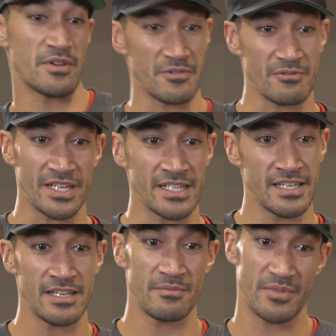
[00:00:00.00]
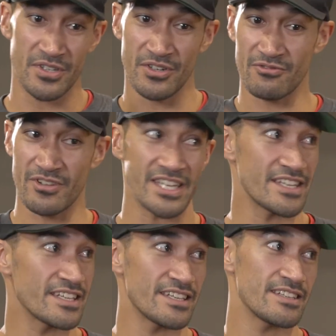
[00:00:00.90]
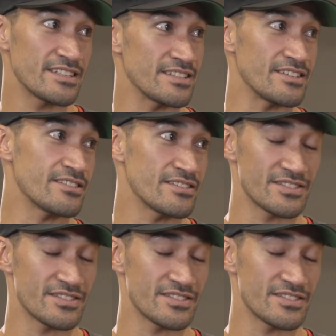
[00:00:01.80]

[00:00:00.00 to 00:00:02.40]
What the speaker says: everyone, but you're not right, you know.